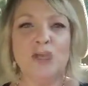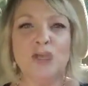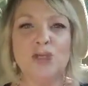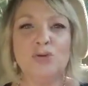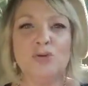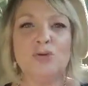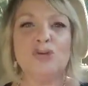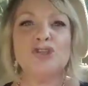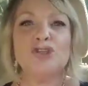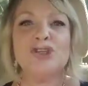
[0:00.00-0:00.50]

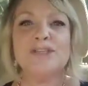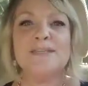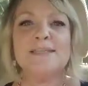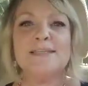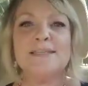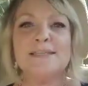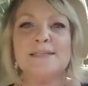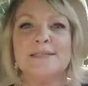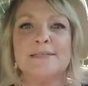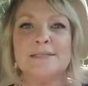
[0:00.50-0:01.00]
You should
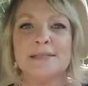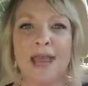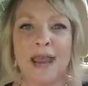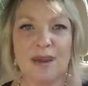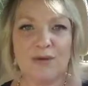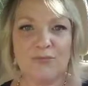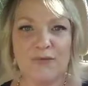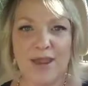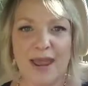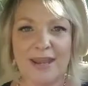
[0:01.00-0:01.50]

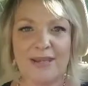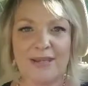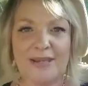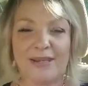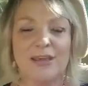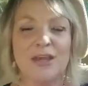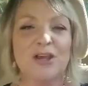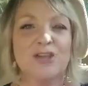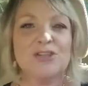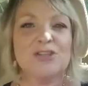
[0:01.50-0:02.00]
stay ready.